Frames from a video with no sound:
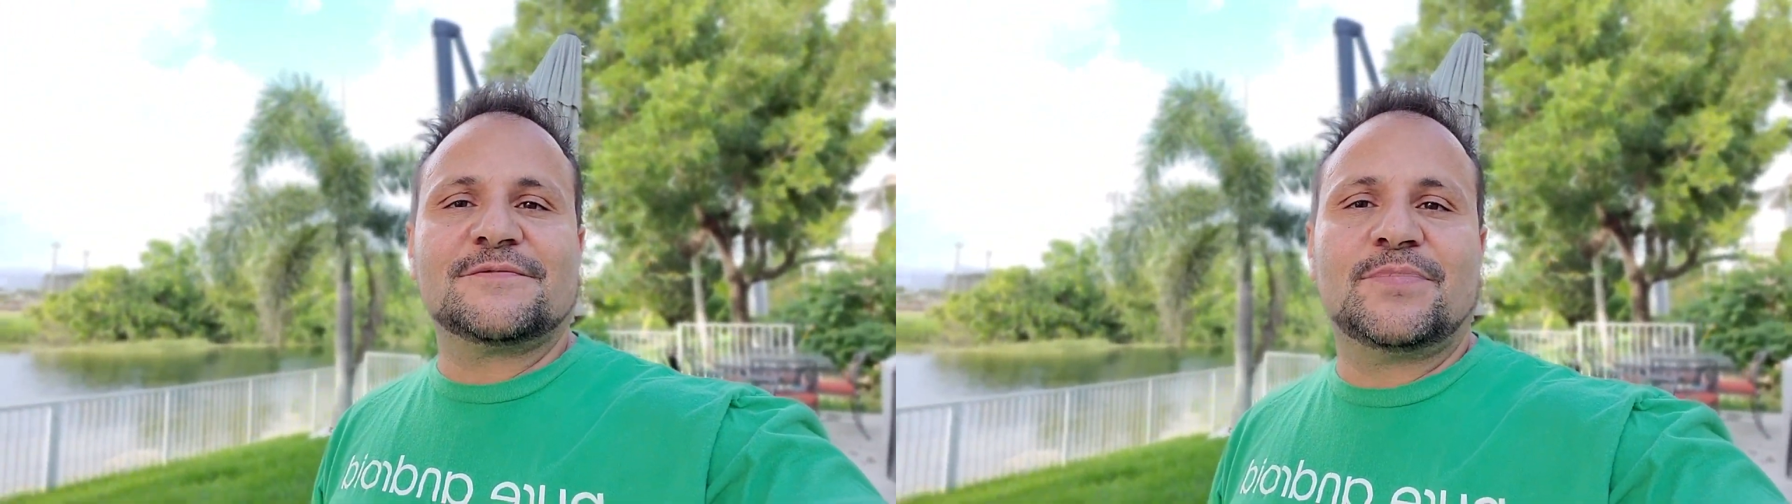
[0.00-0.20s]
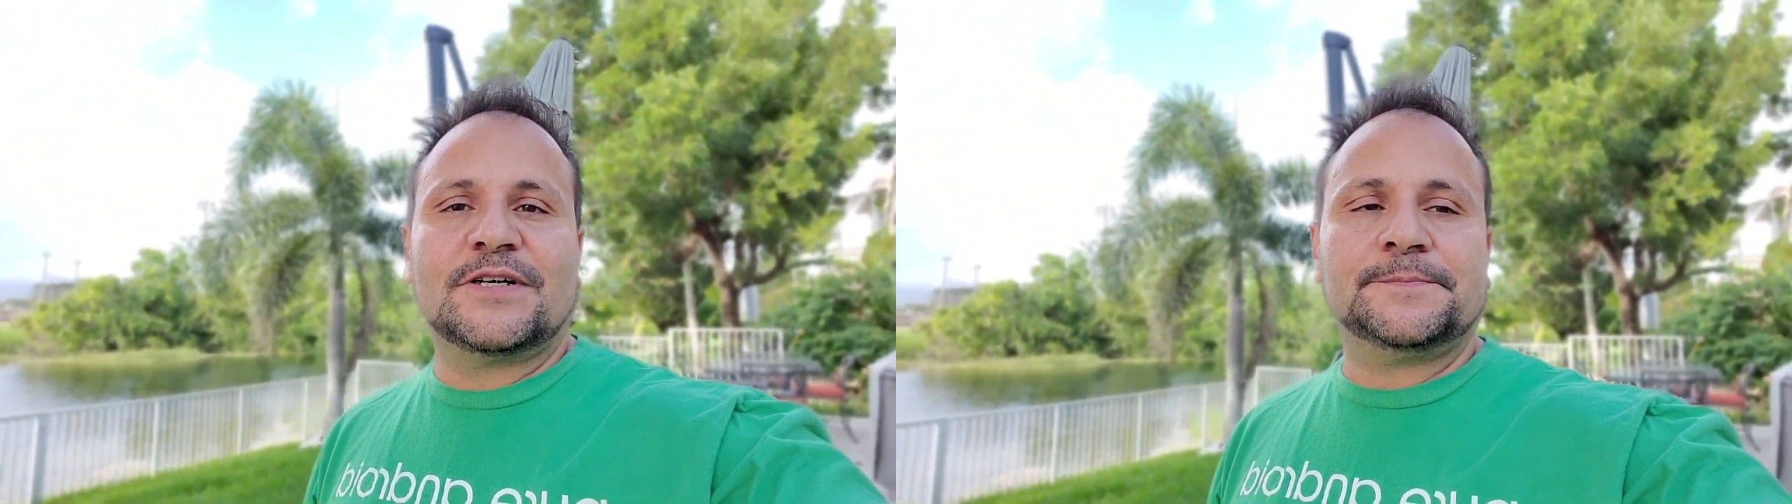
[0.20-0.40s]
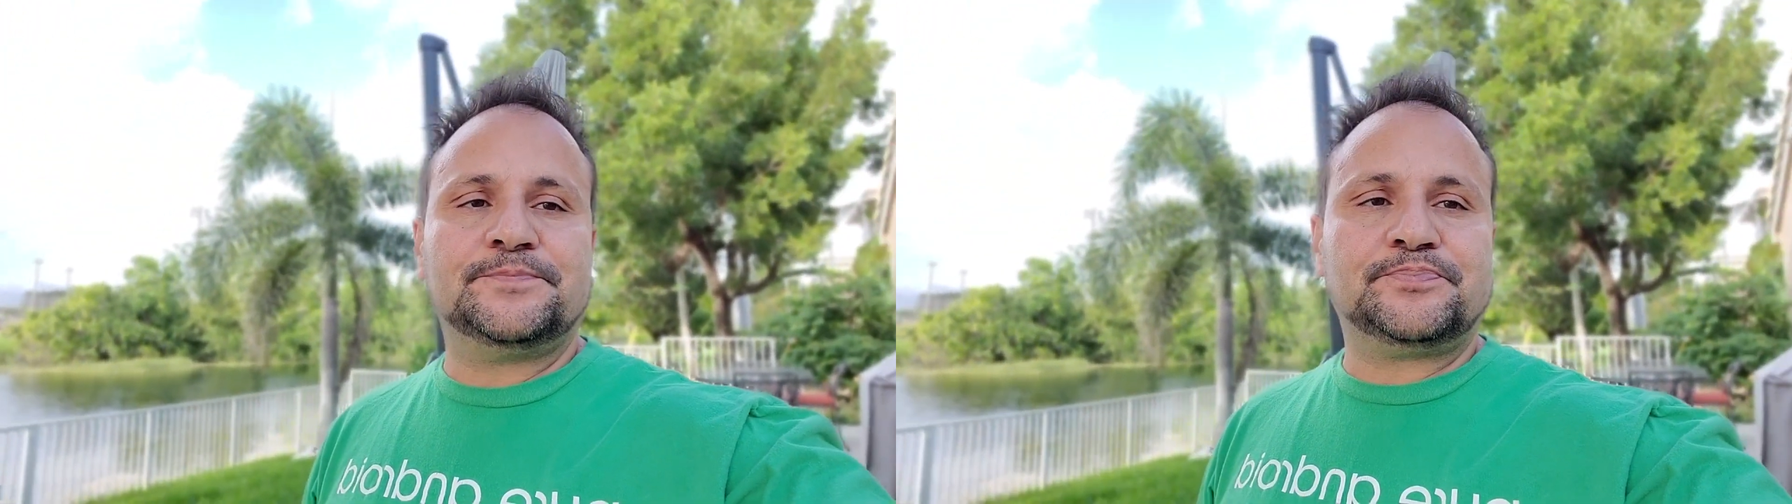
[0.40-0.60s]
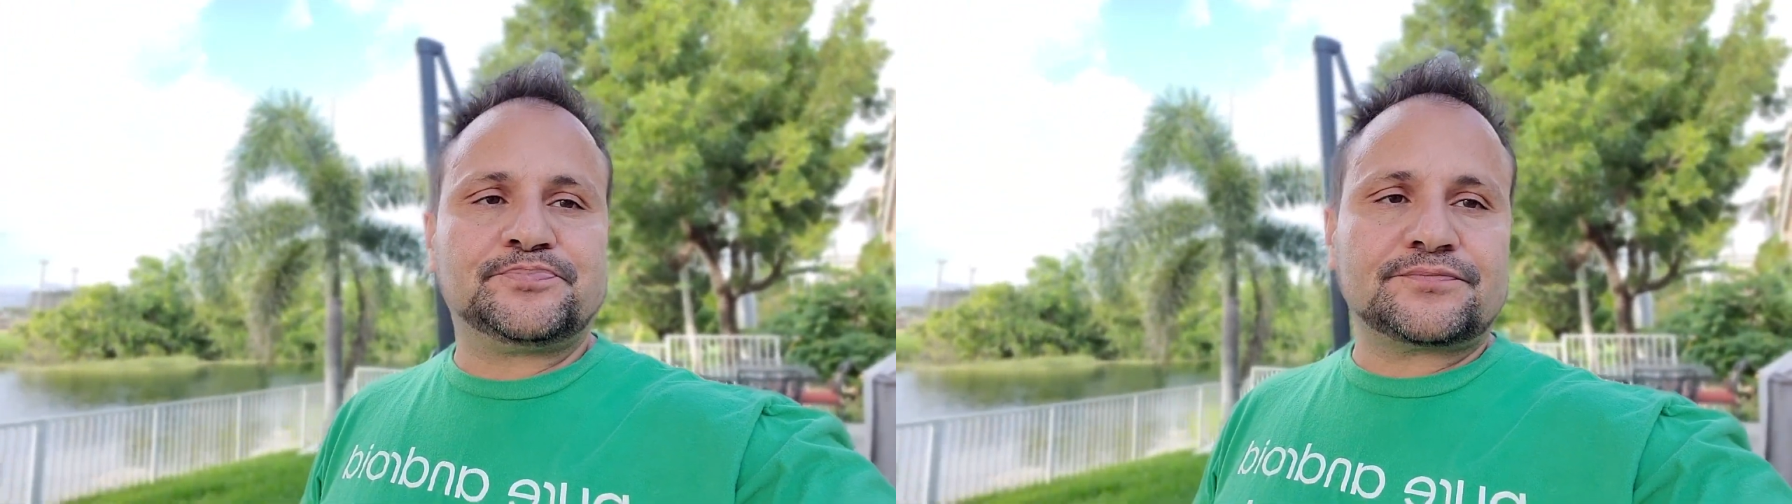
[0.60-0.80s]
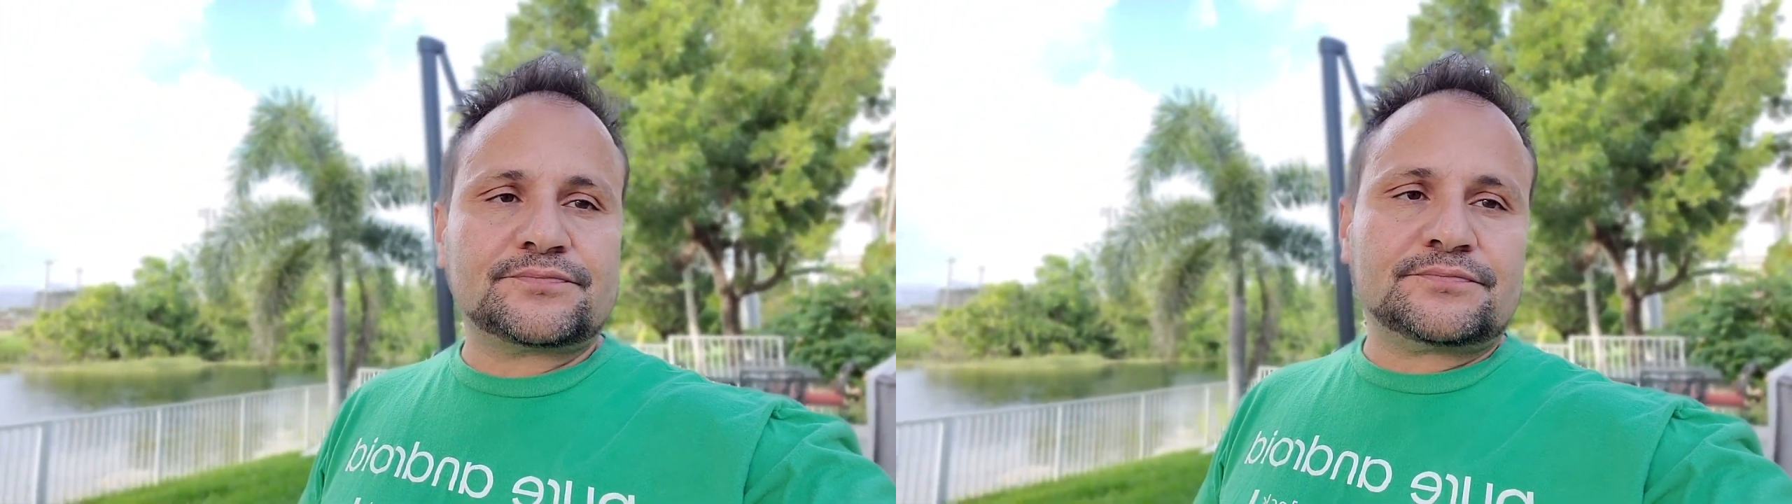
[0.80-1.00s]
But
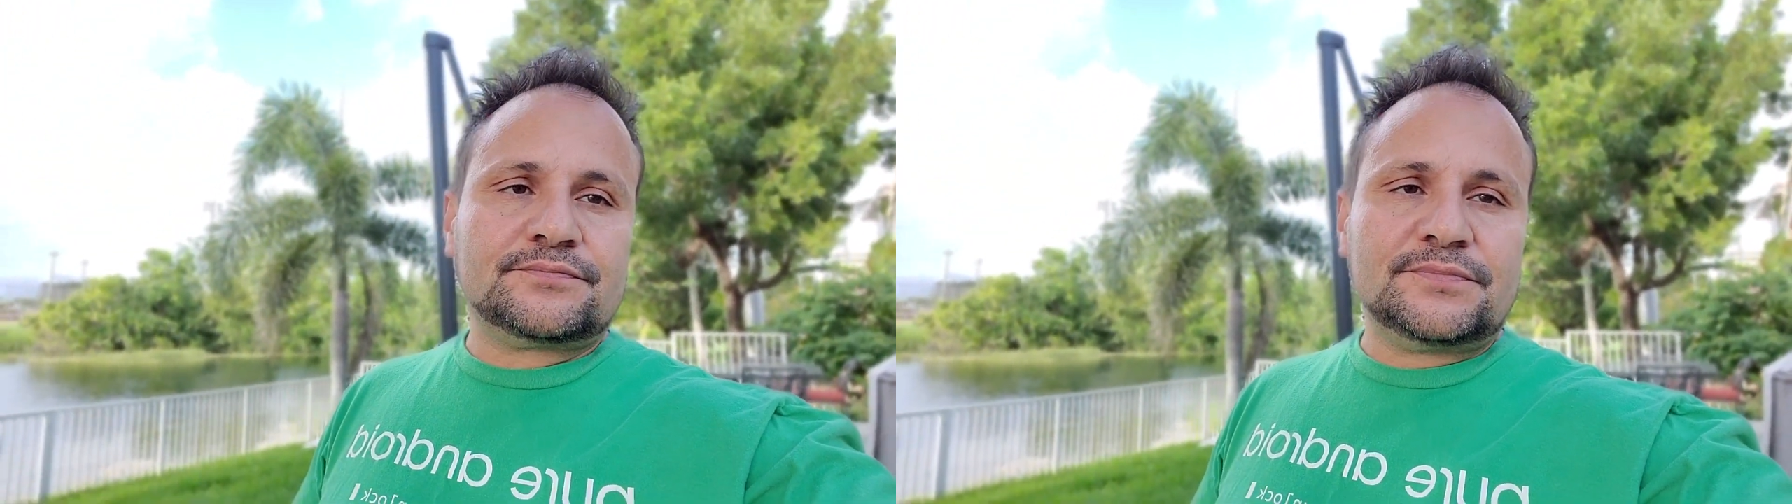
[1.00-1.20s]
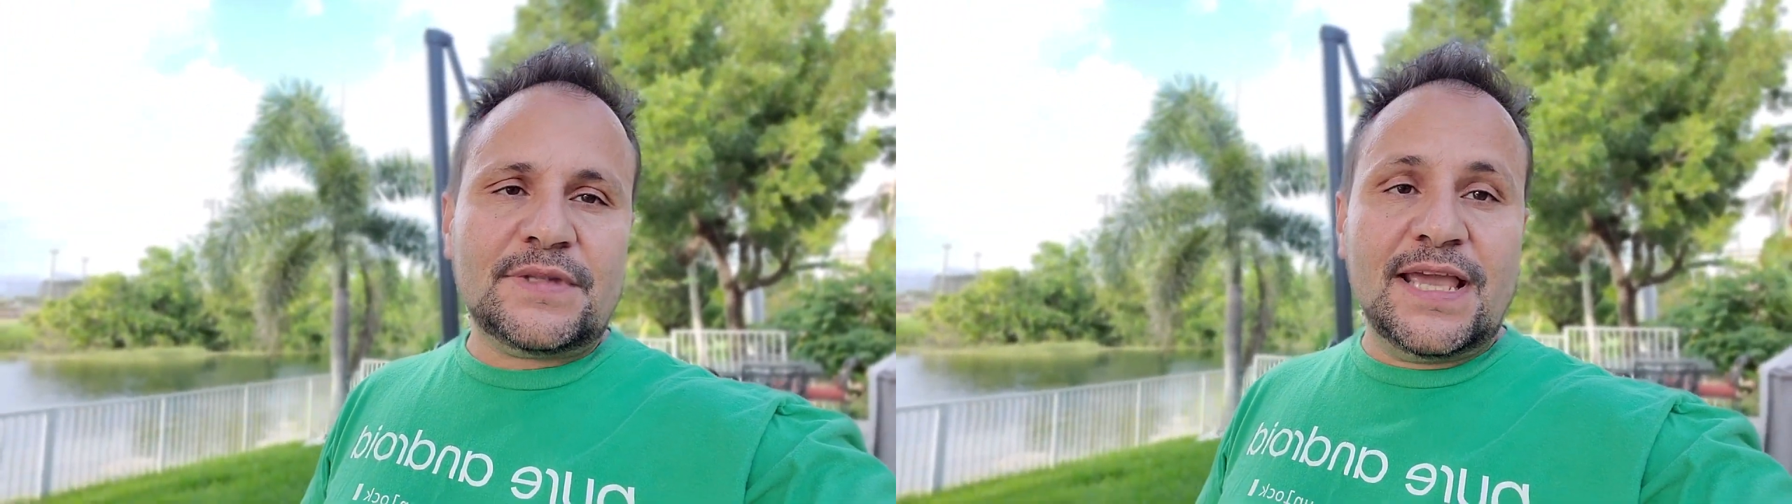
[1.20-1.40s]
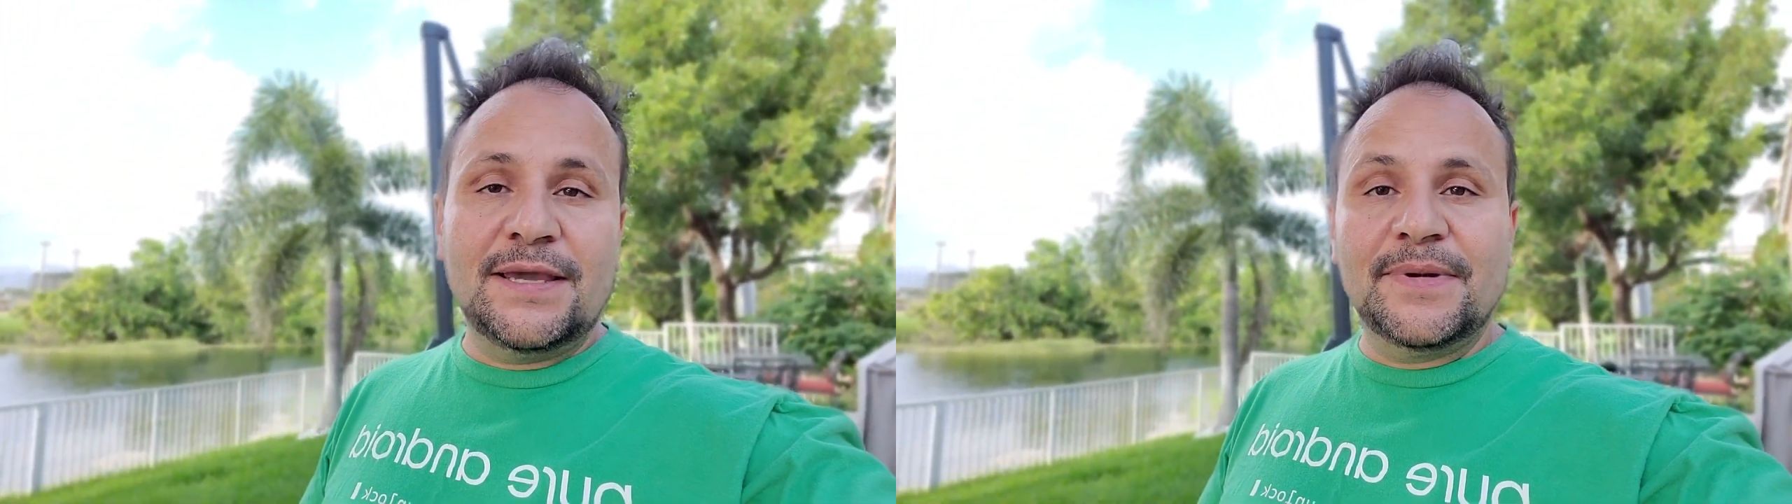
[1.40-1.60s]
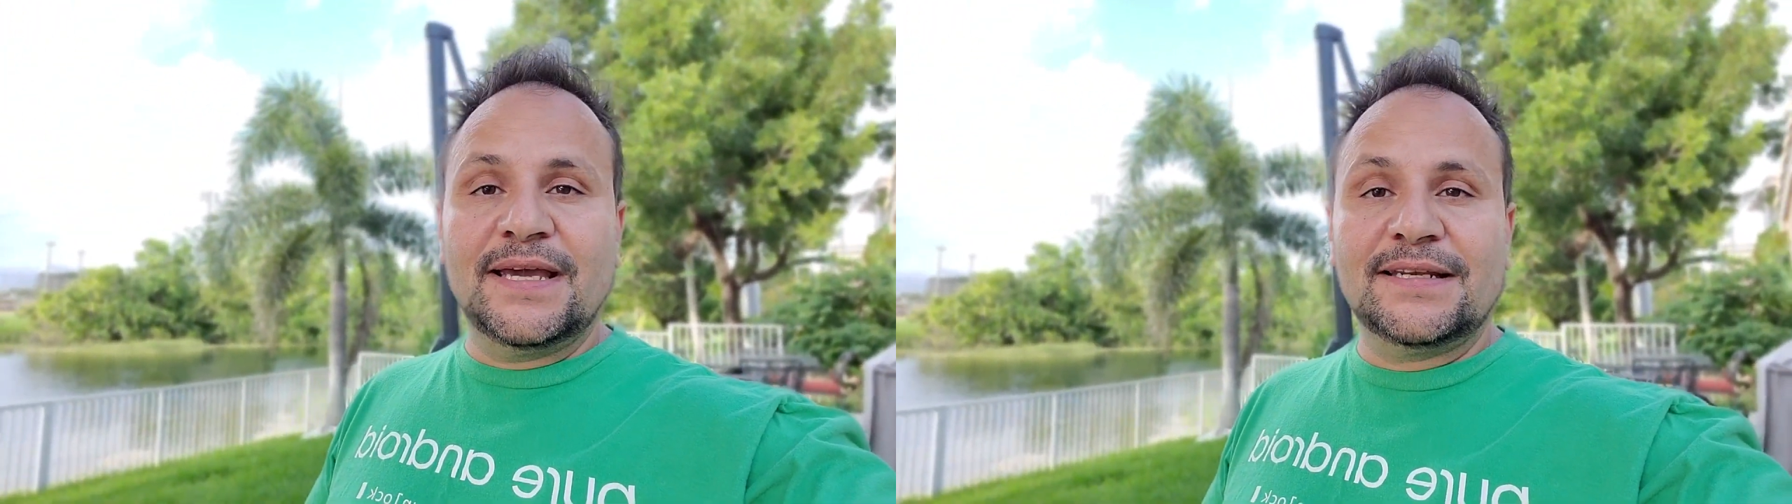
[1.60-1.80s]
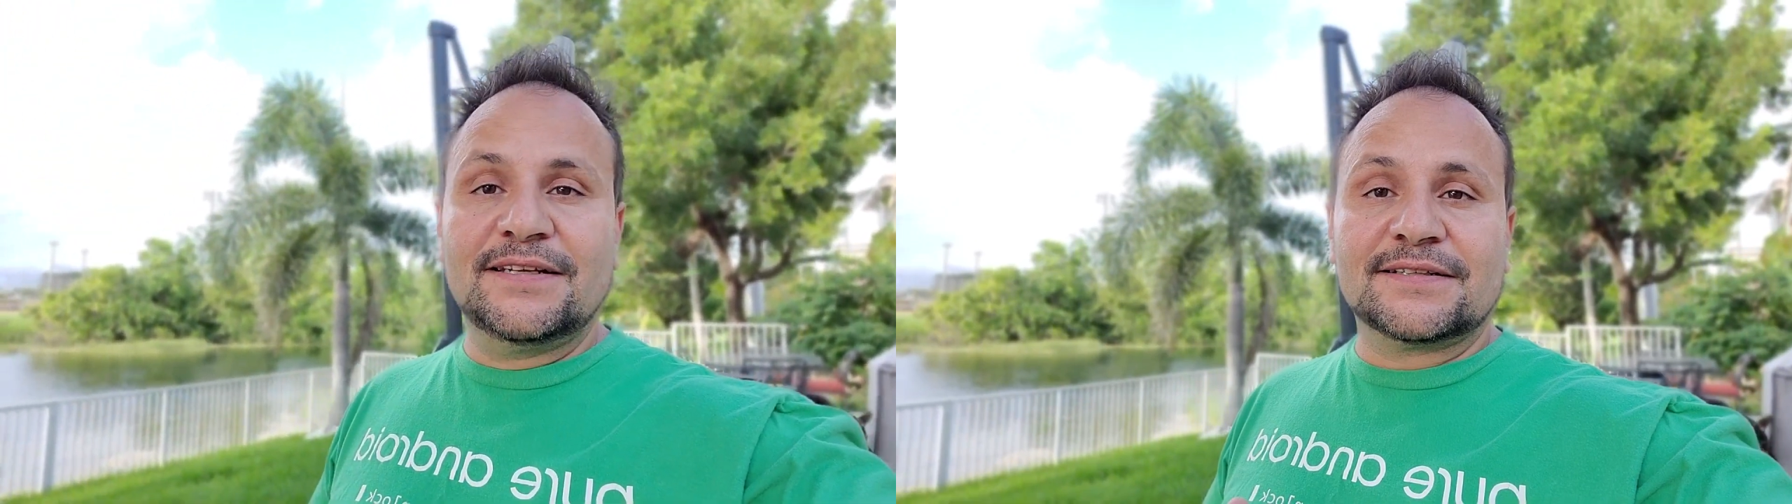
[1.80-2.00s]
hey,
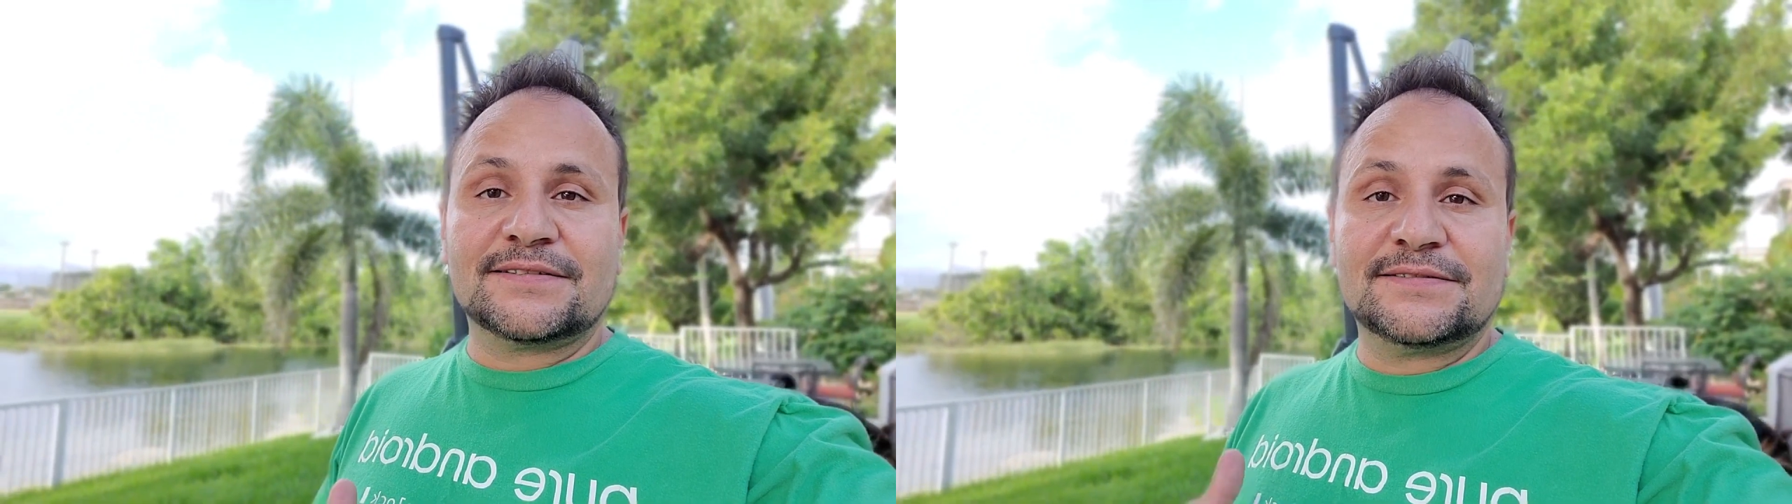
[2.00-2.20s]
man, look,